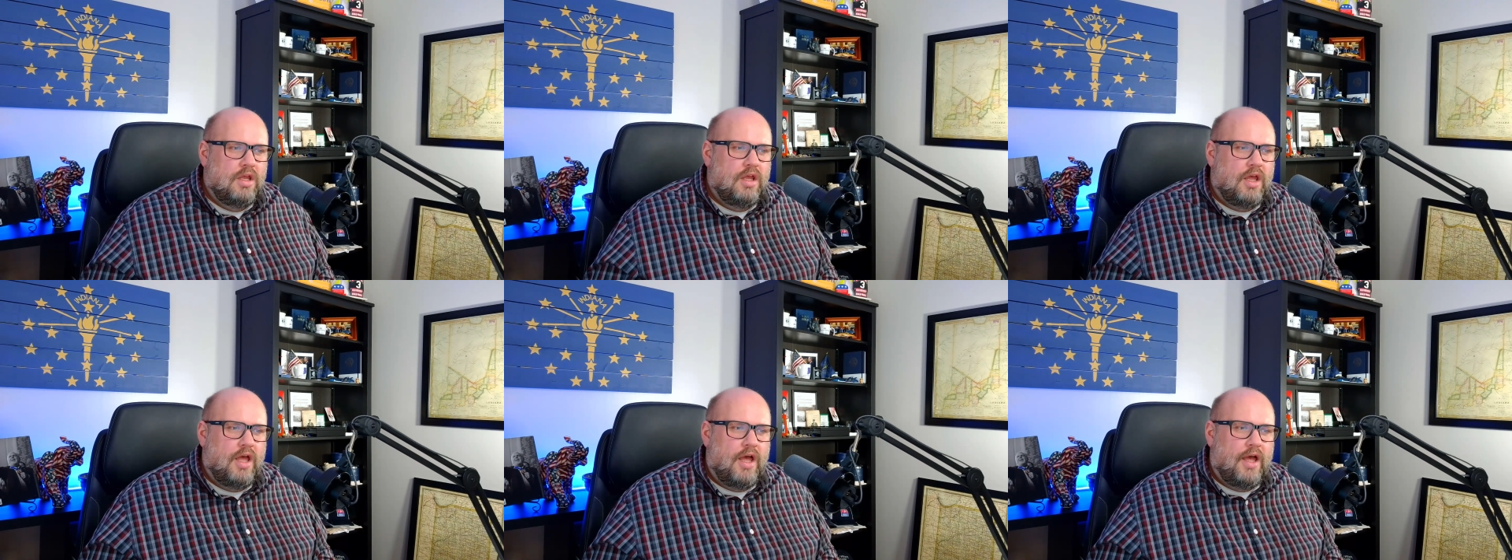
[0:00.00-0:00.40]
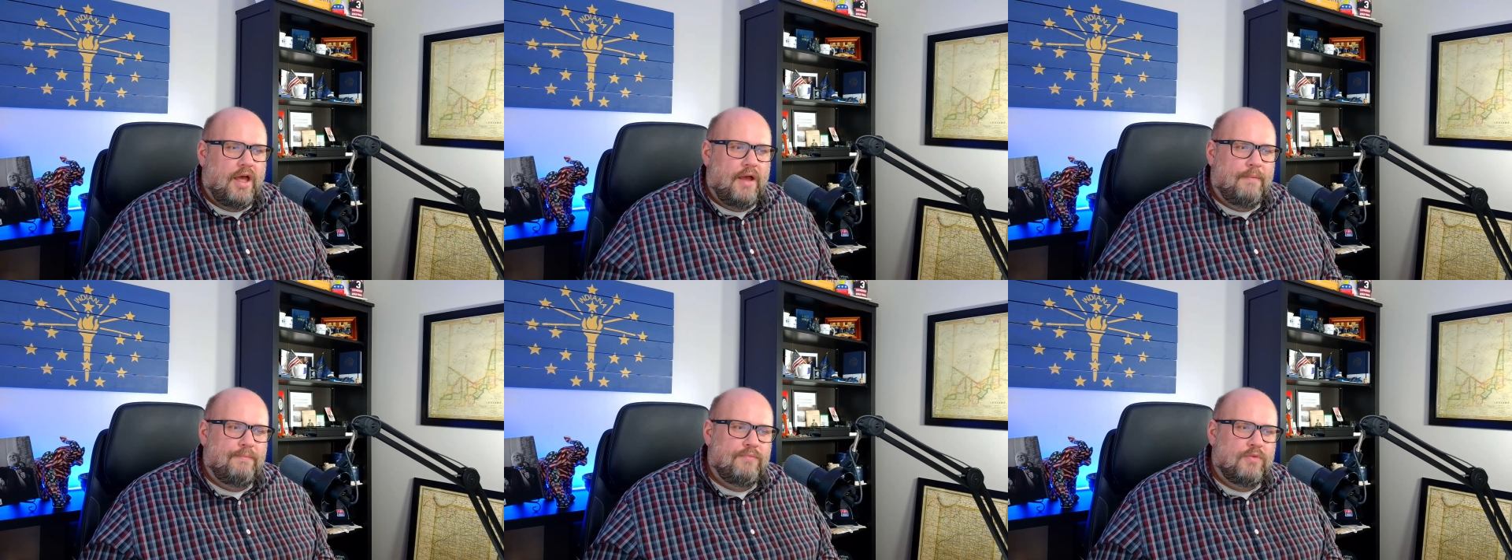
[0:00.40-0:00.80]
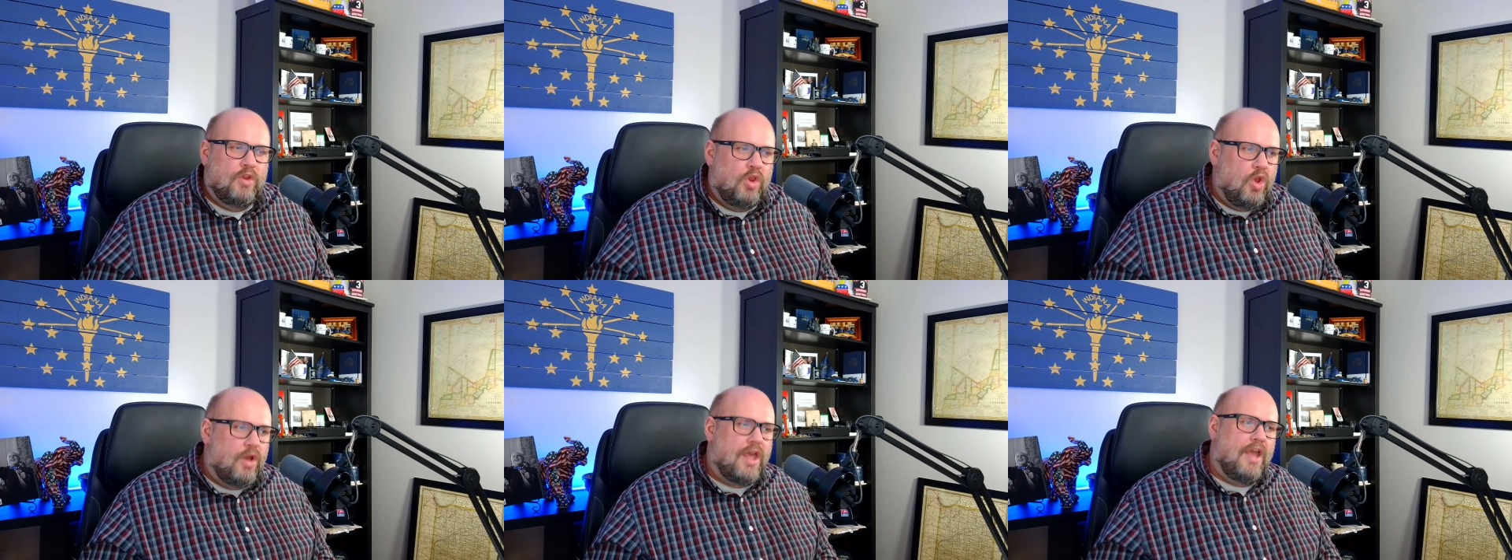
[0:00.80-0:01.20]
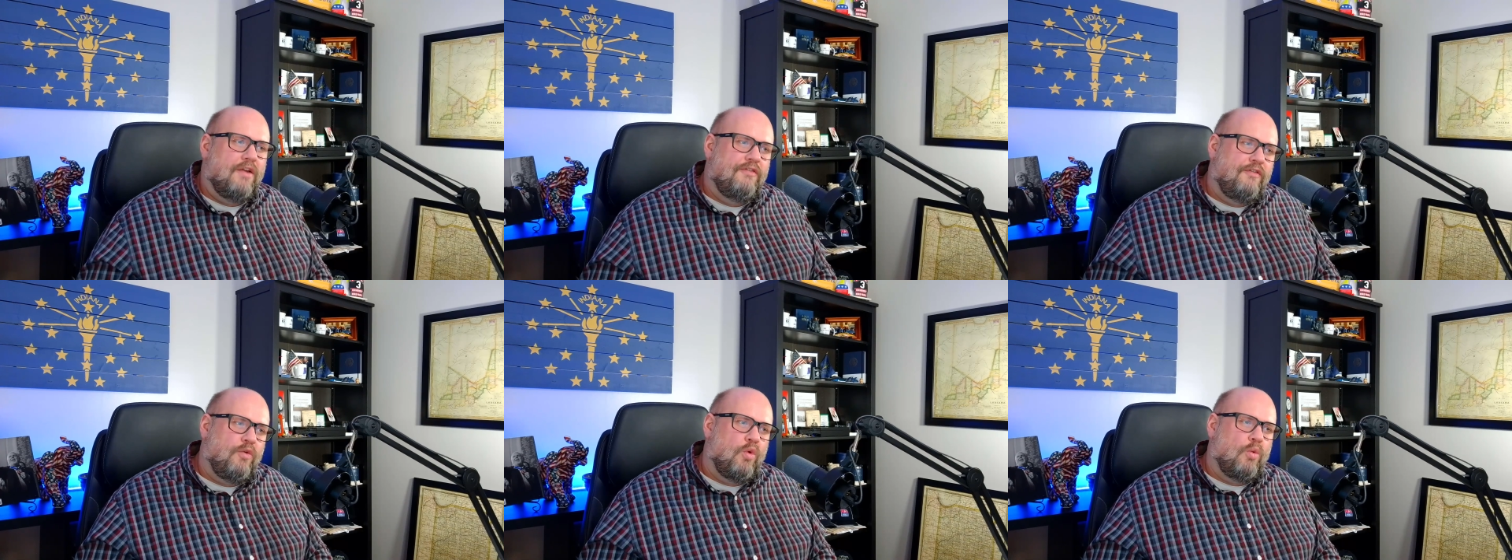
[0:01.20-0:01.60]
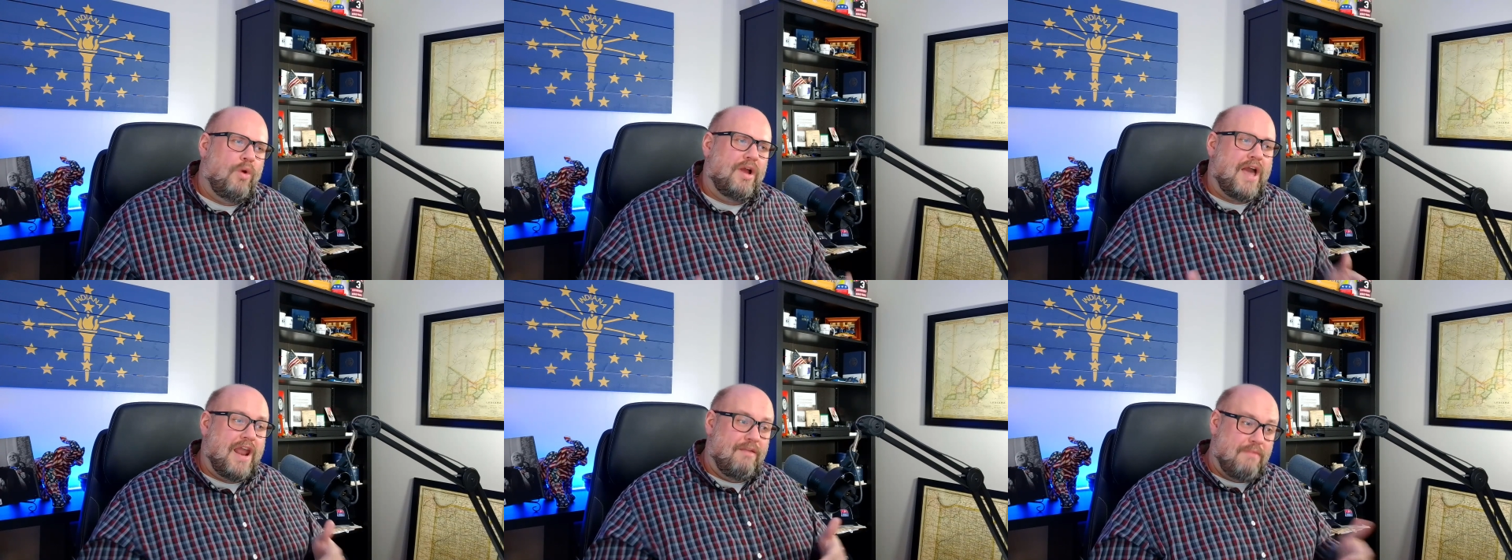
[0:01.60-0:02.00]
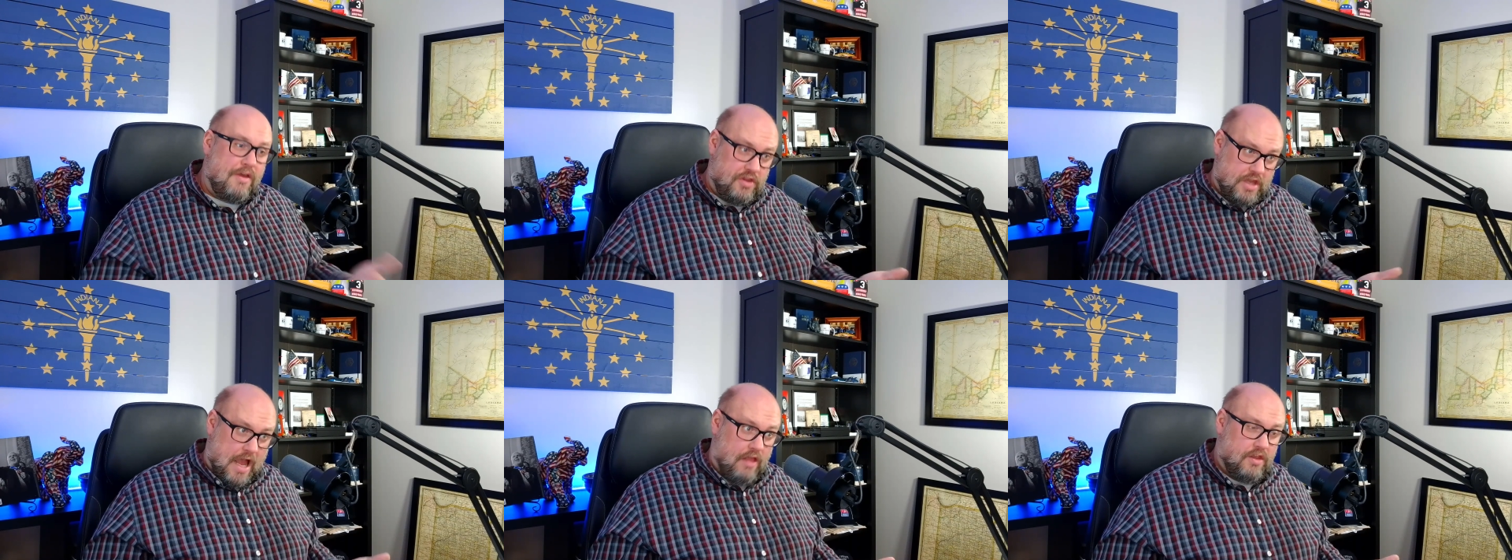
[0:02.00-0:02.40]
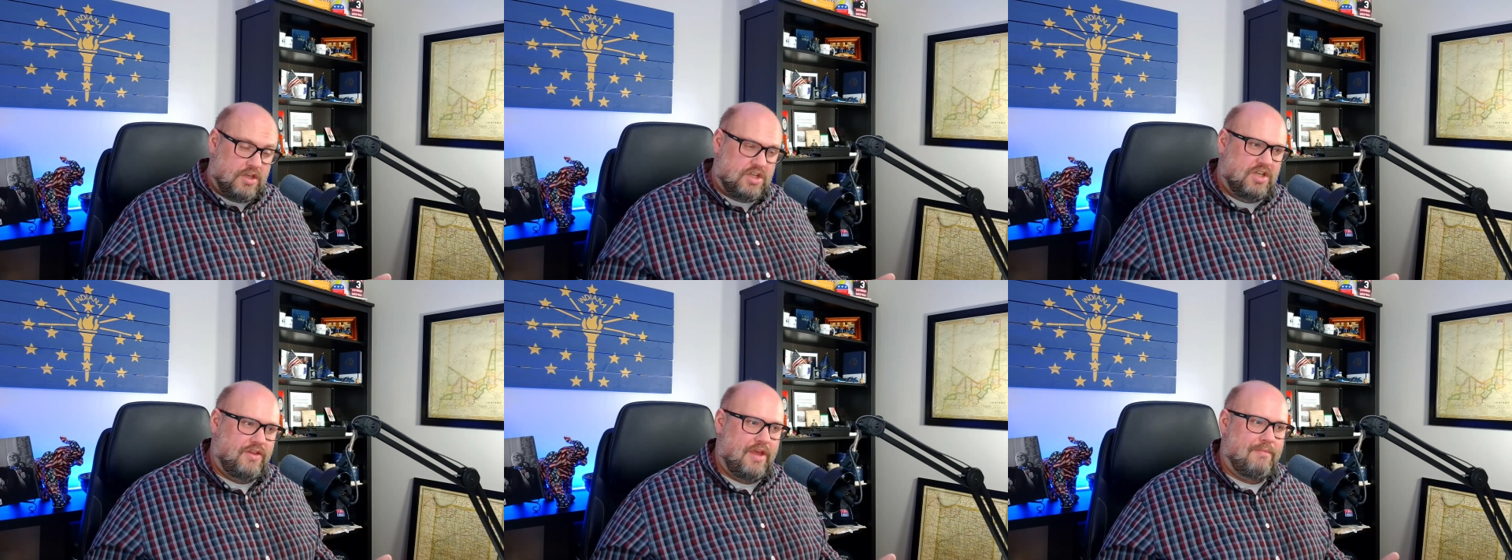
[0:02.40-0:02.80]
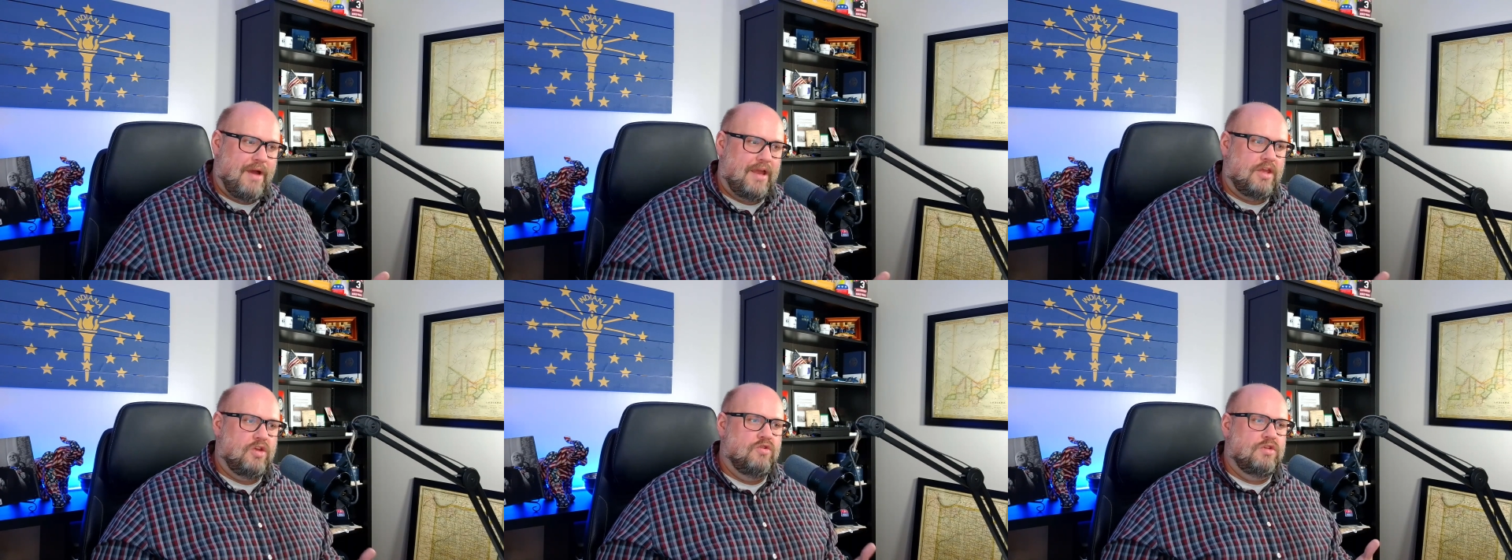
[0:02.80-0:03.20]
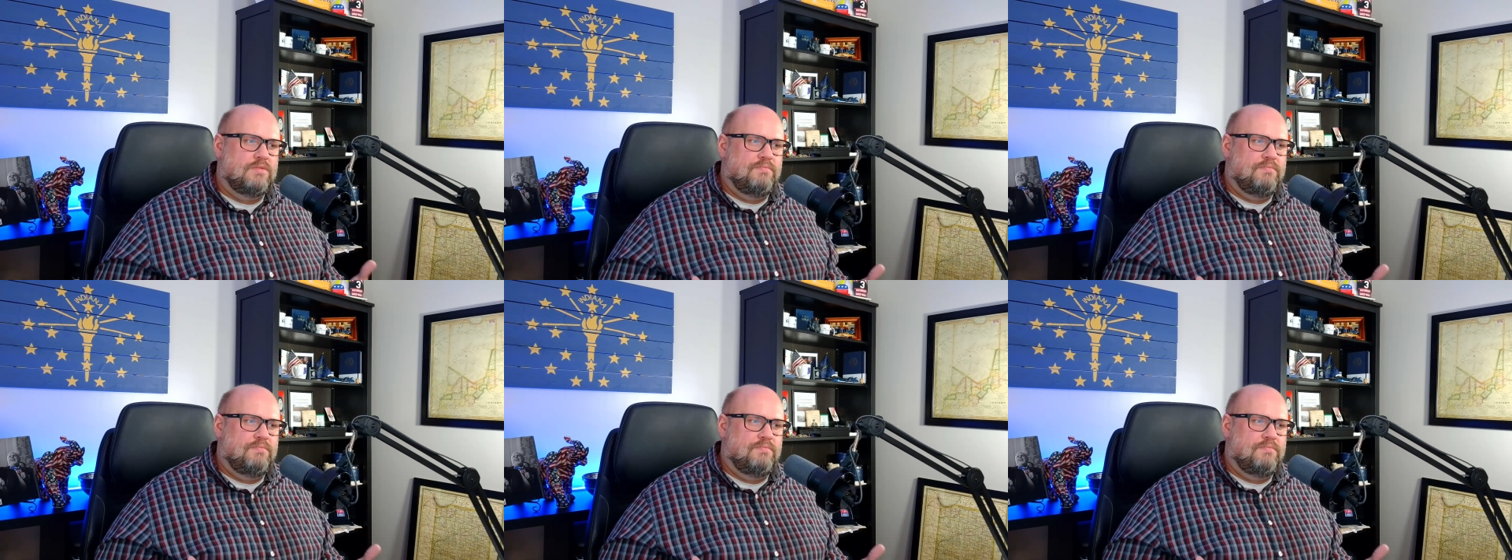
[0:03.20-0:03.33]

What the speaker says: looking for what kind of methodology they might use,